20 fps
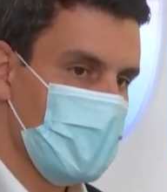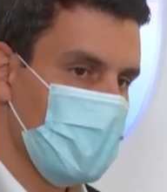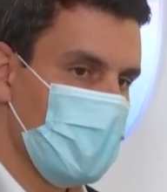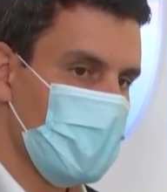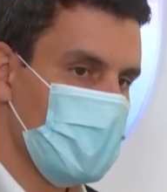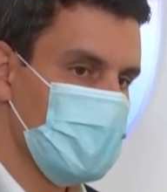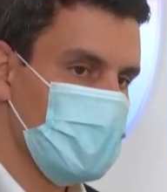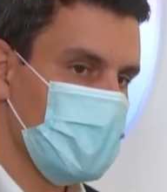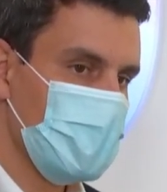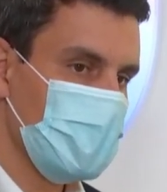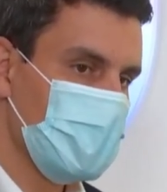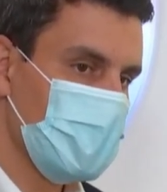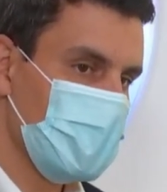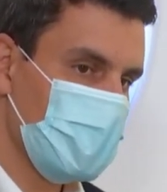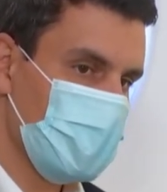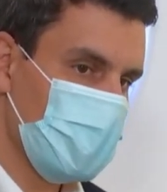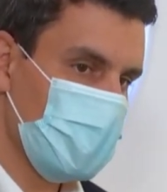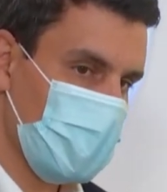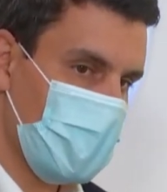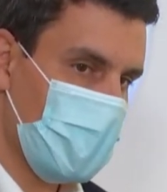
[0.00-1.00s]
We said
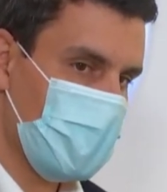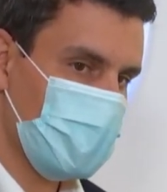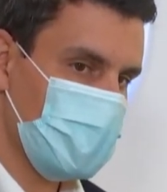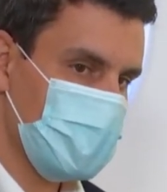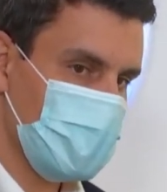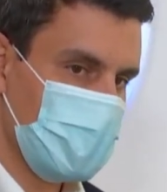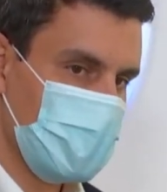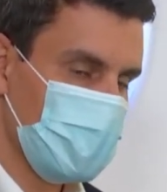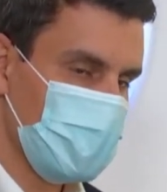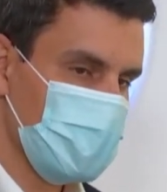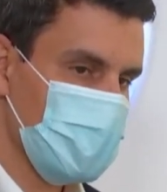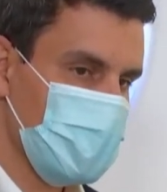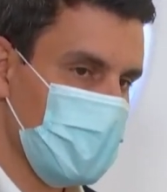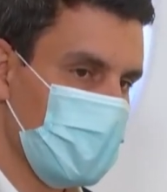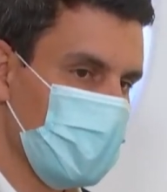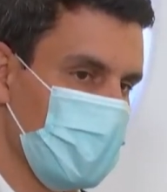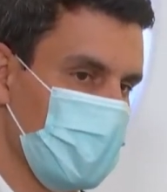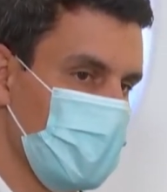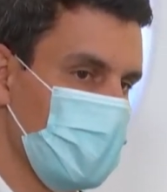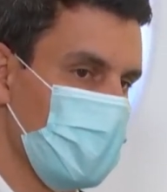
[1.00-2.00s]
that for that particular
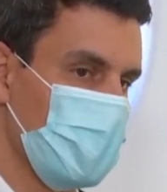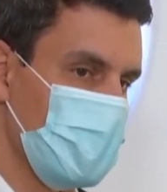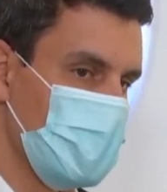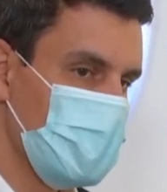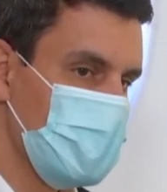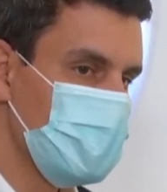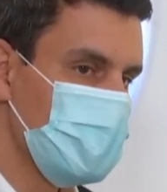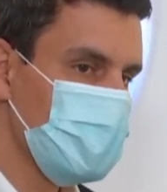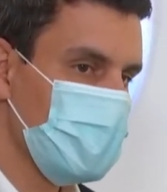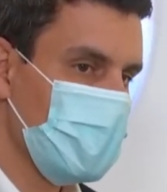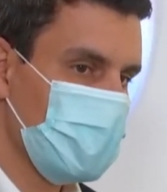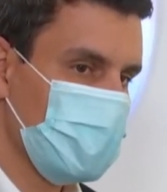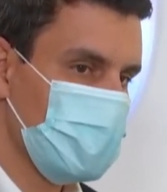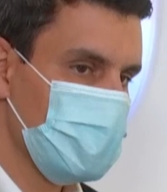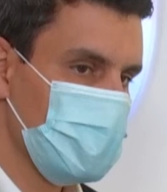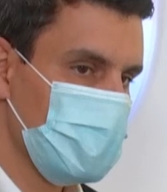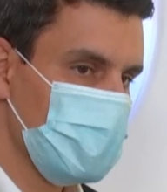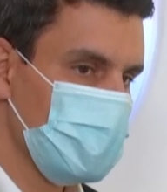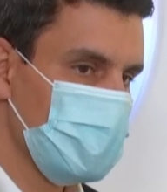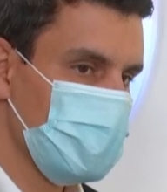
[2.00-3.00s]
segment, we need to have a
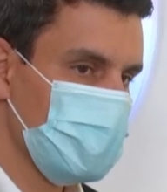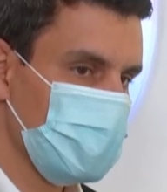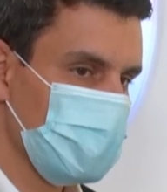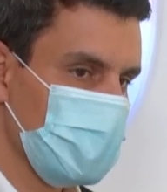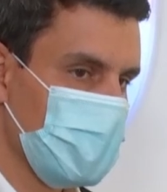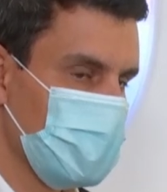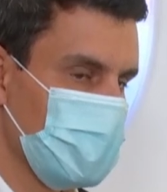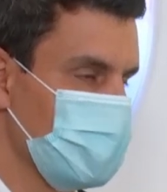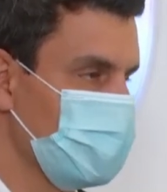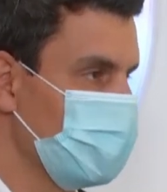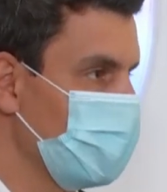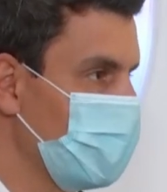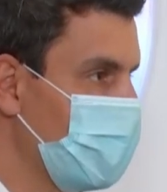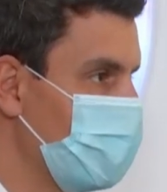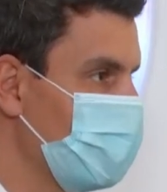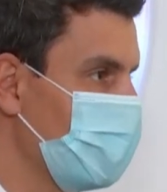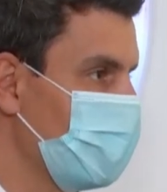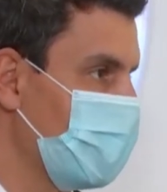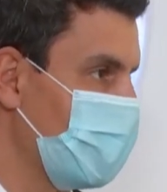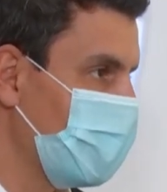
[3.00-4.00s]
signature flexible
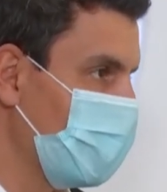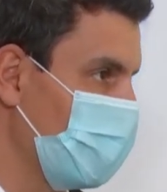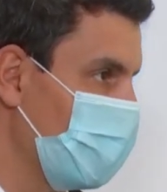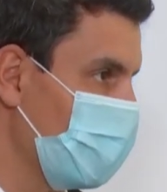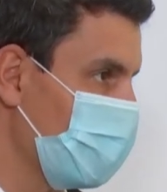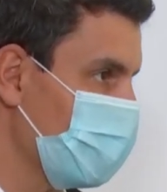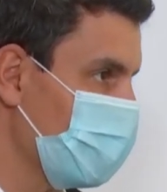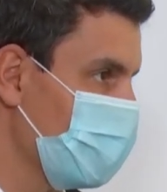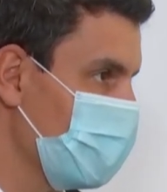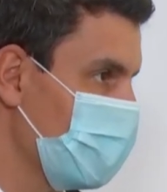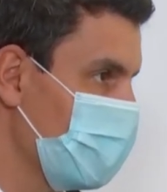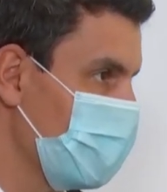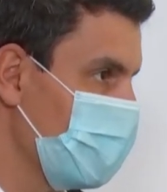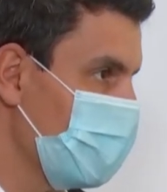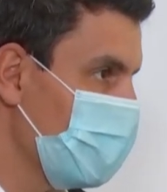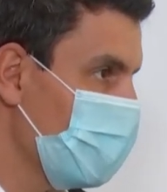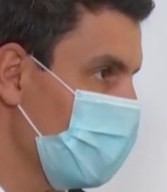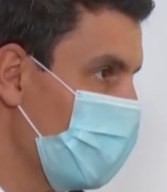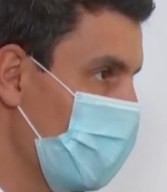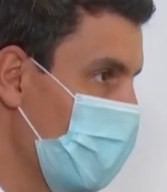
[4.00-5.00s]
cabin catalog
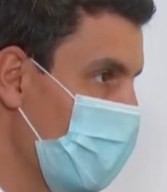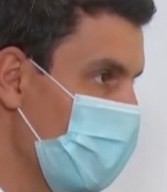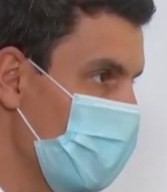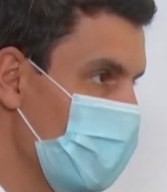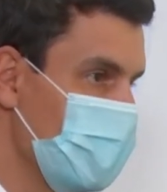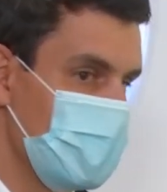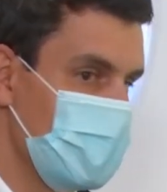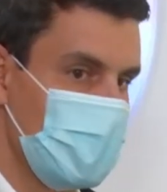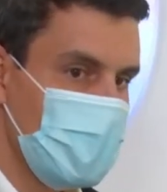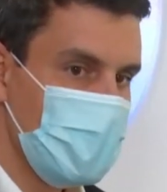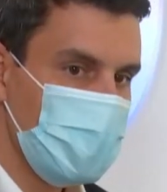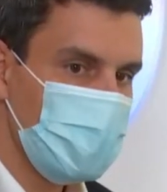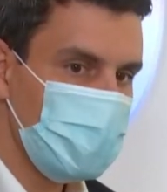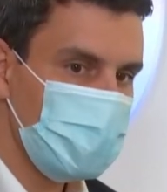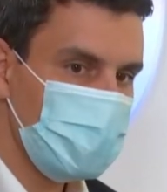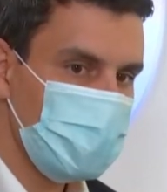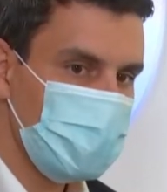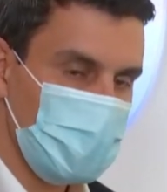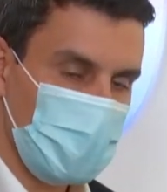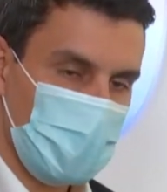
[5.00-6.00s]
where we
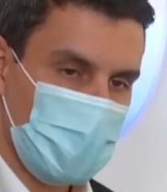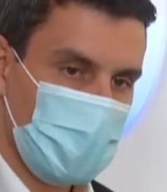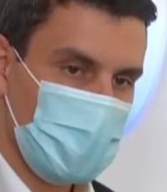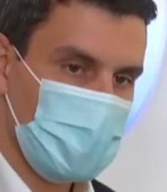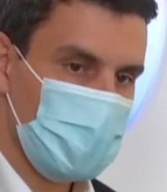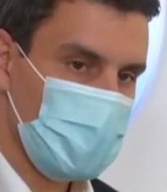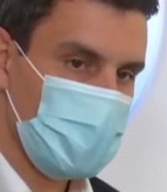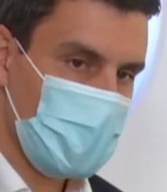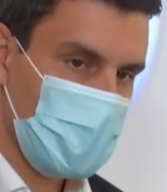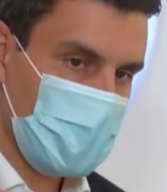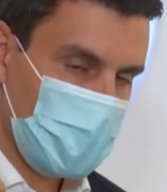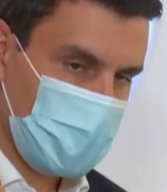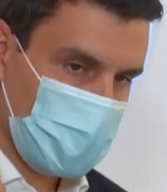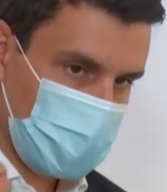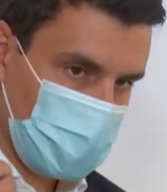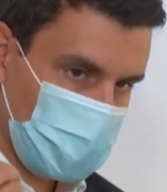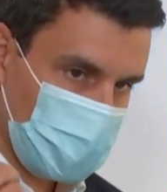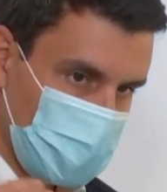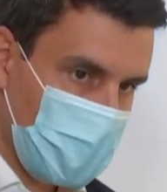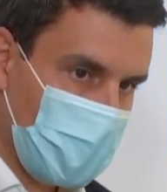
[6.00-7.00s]
give
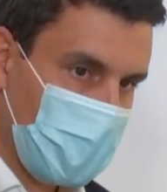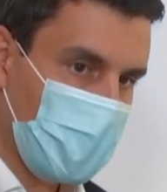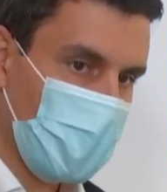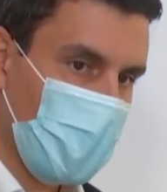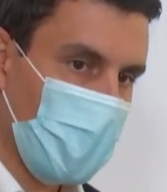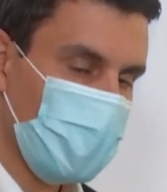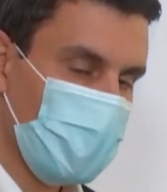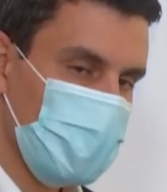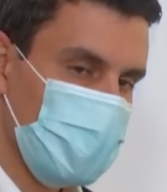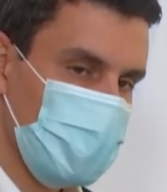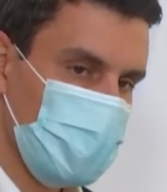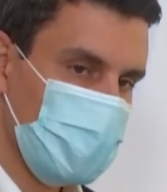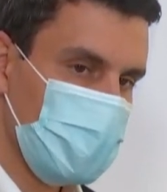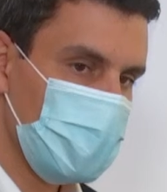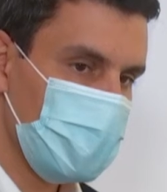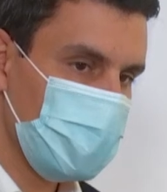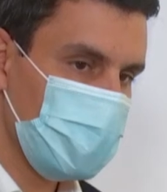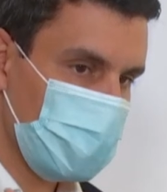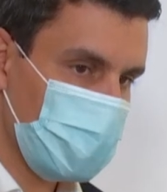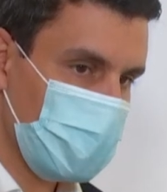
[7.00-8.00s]
an
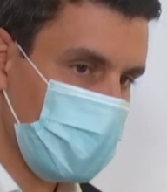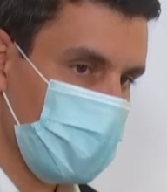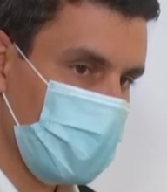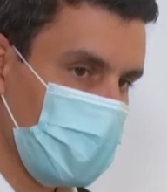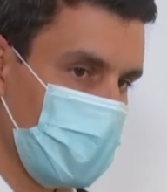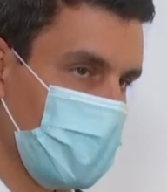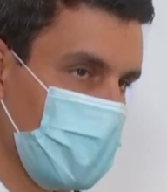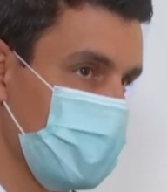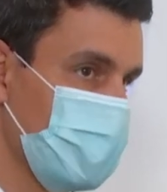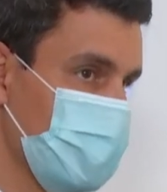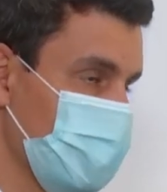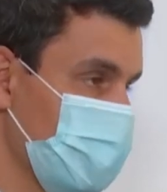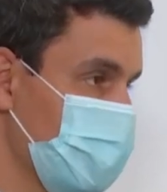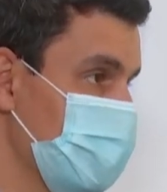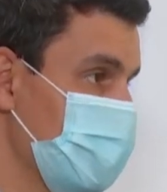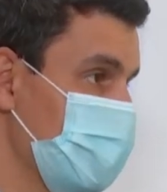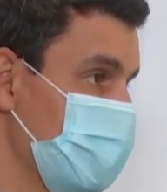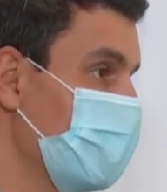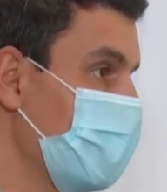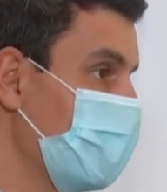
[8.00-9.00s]
opportunity for our clients to
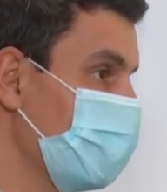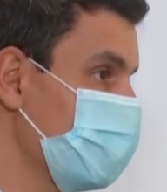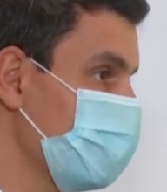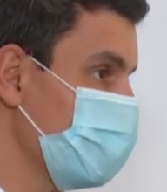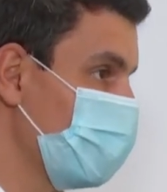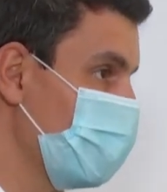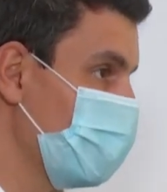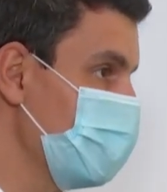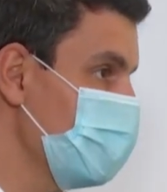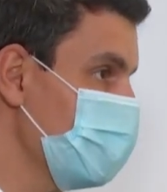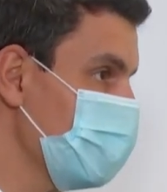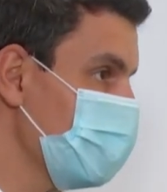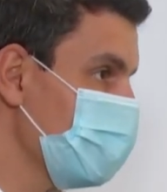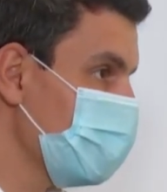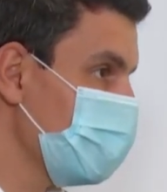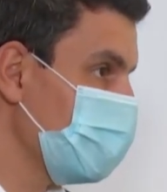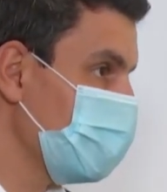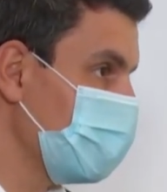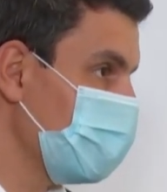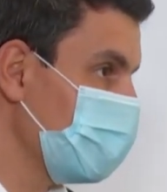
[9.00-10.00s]
still have choice,
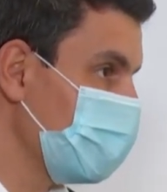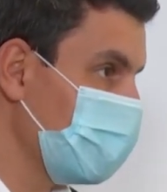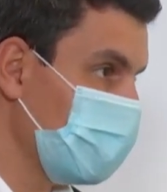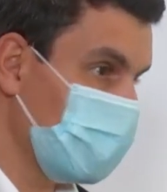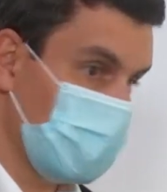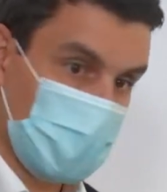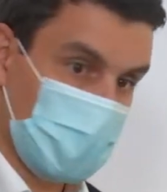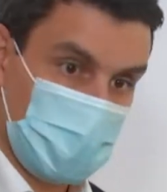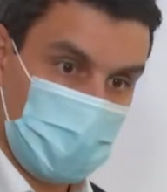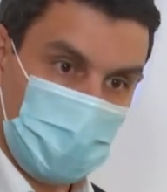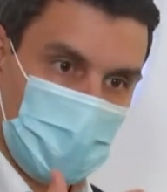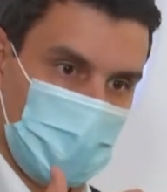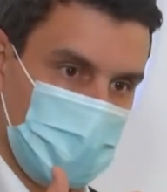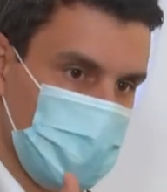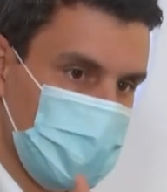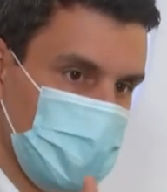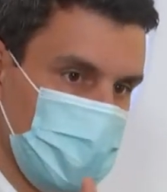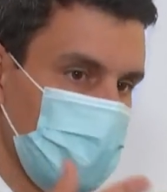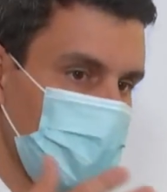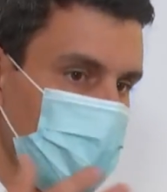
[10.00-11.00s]
and
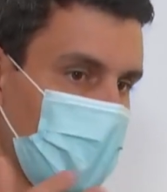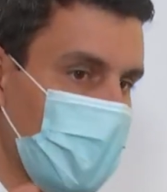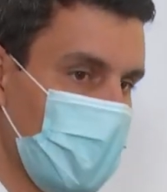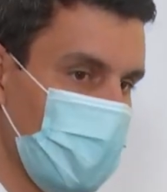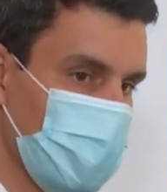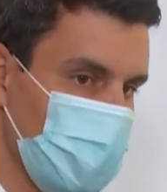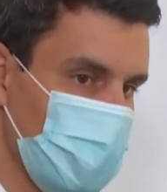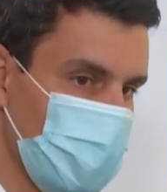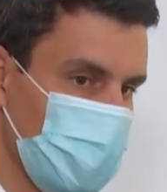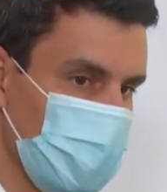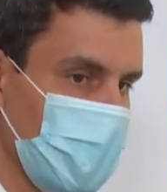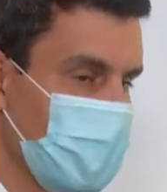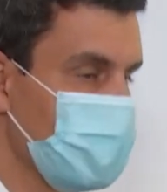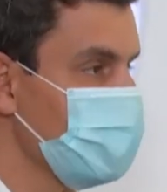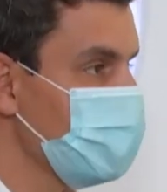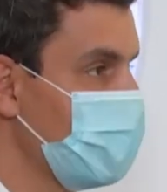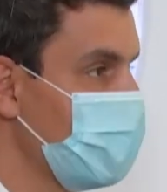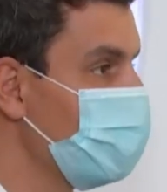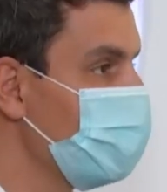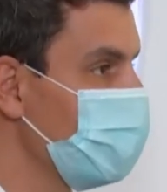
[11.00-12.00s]
there's still
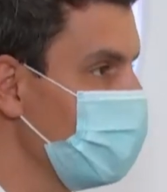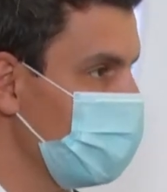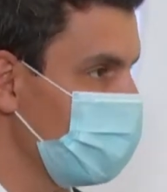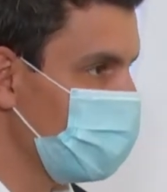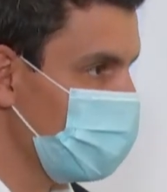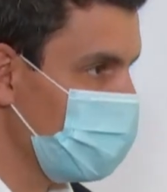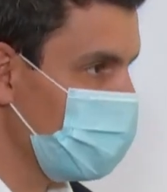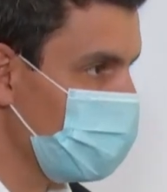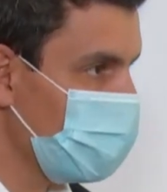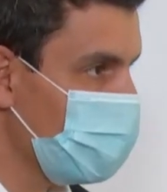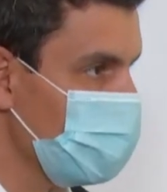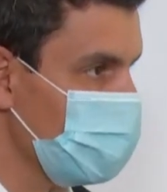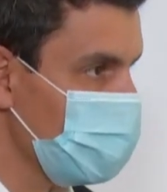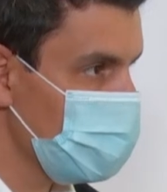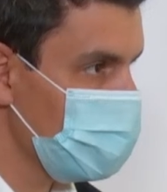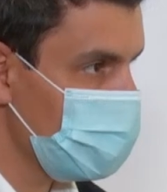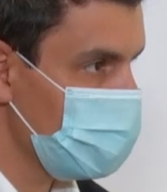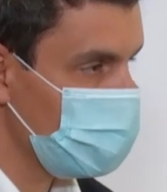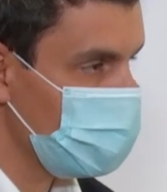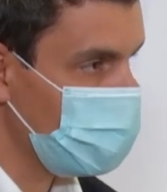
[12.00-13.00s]
100+ cabin
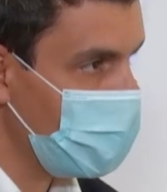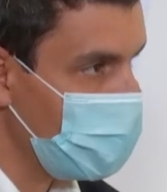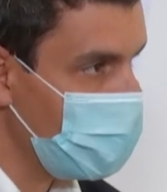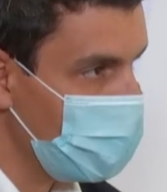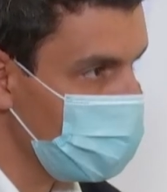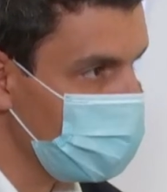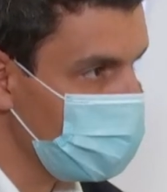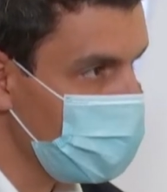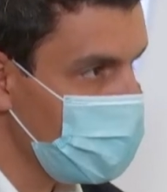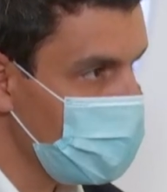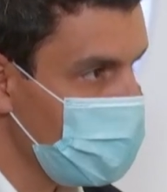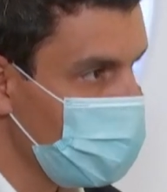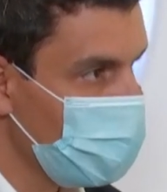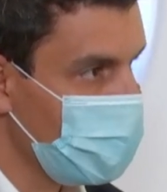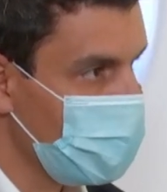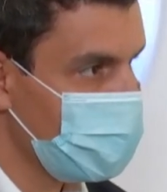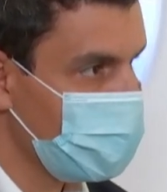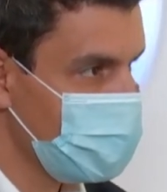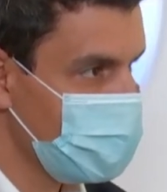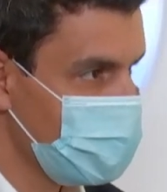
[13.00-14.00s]
configurations that you have,
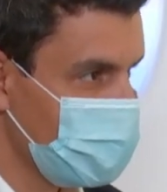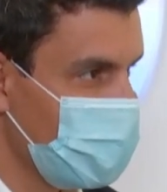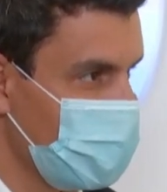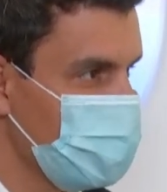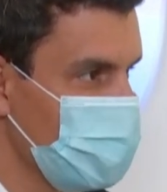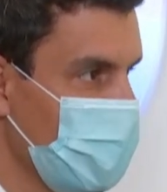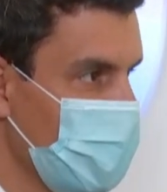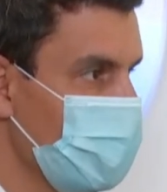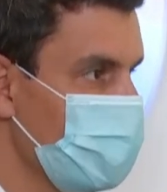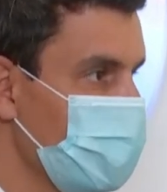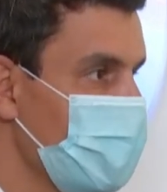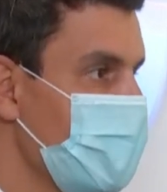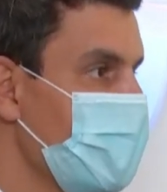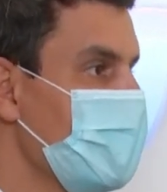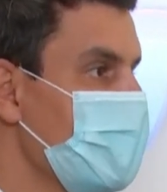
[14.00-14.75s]
but at the same time,